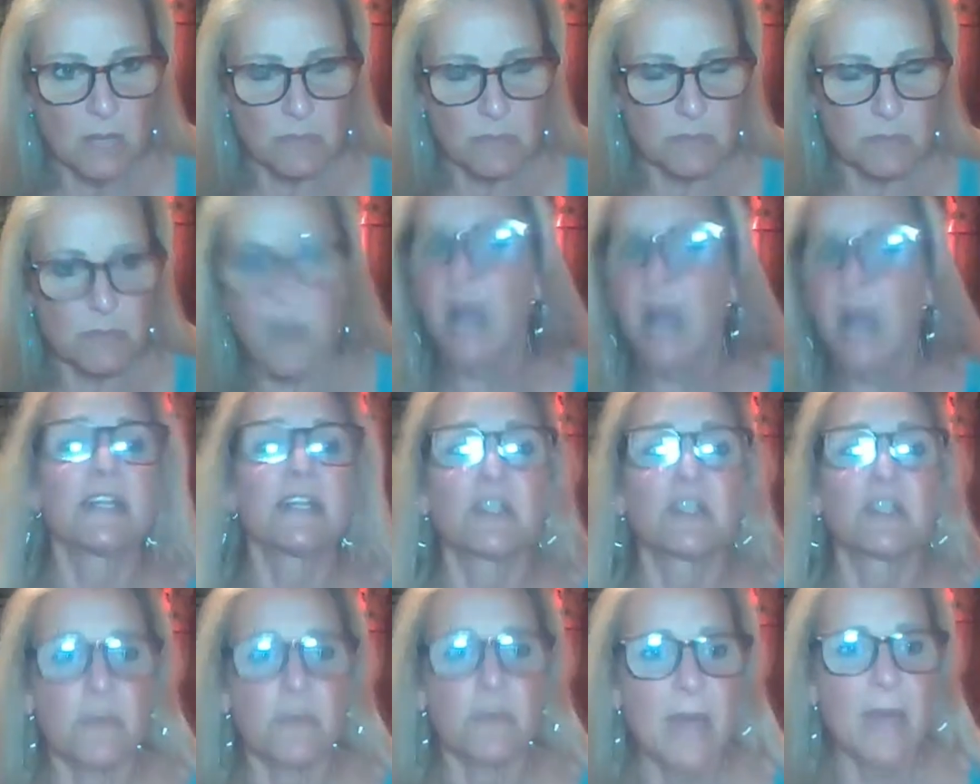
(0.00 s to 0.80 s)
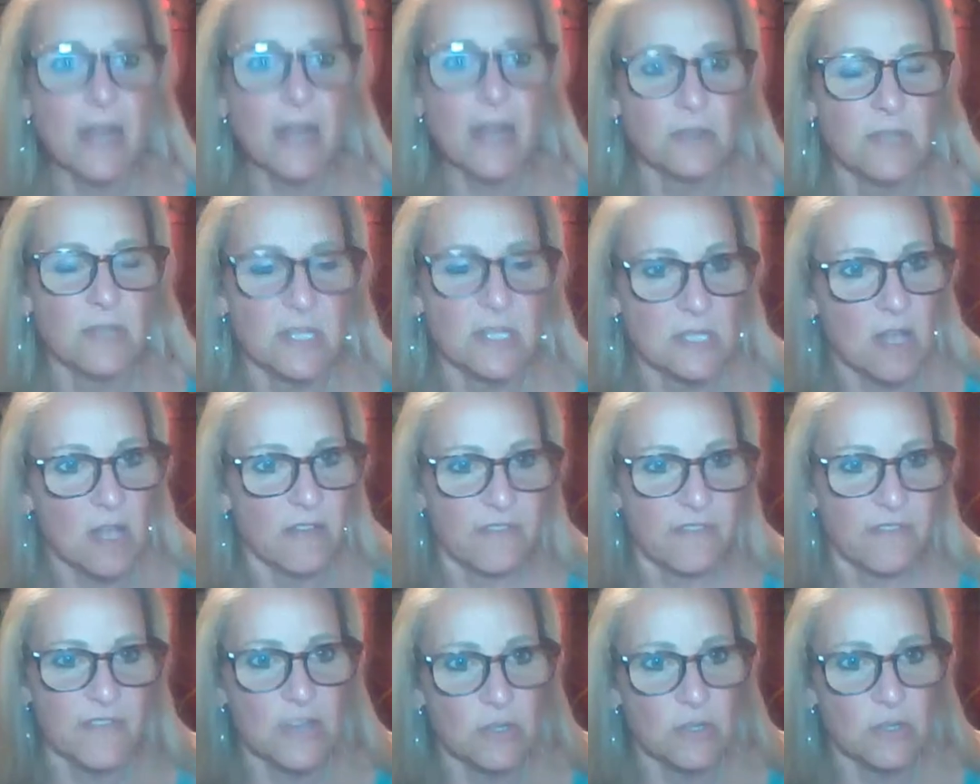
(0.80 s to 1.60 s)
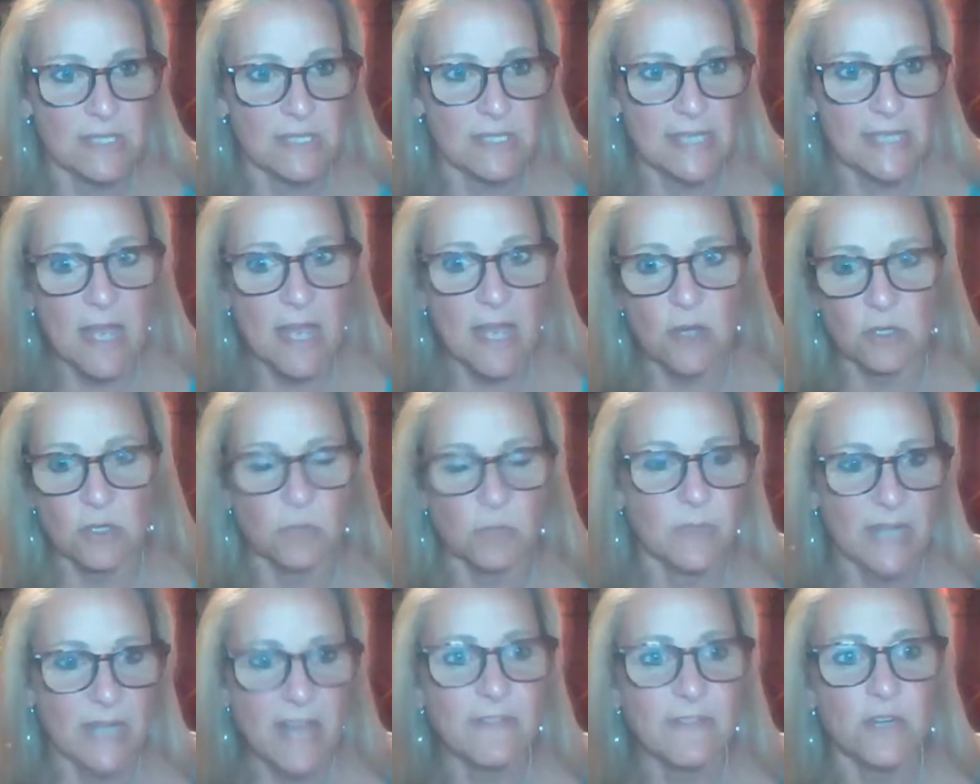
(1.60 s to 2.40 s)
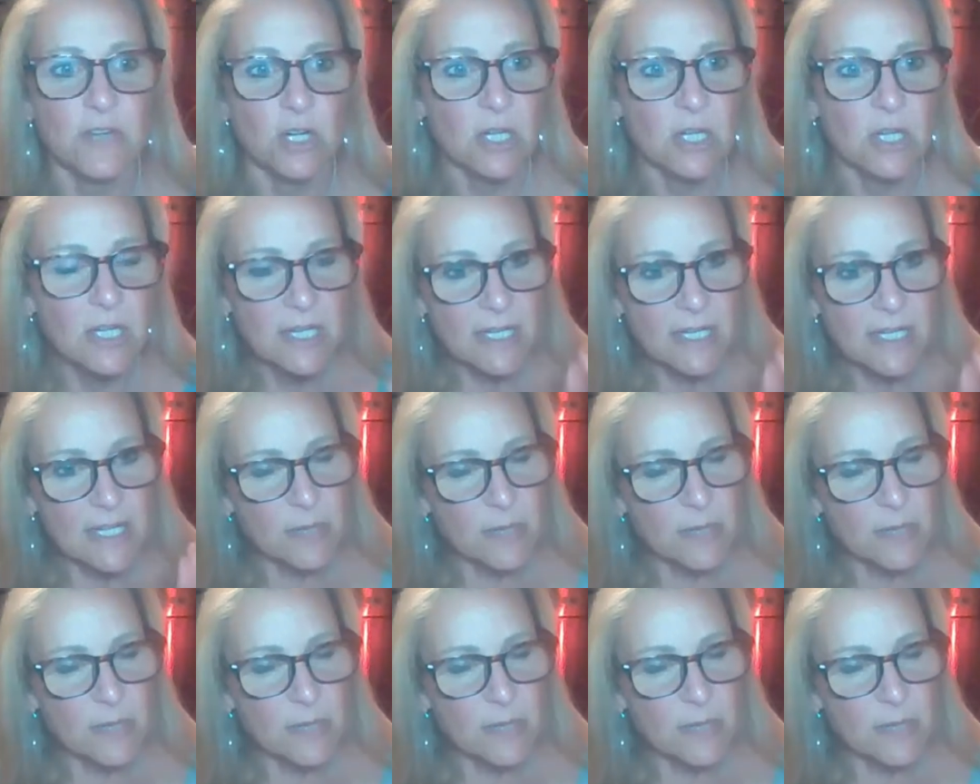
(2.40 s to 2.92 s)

mind over matter this, I'll figure this out or whatever.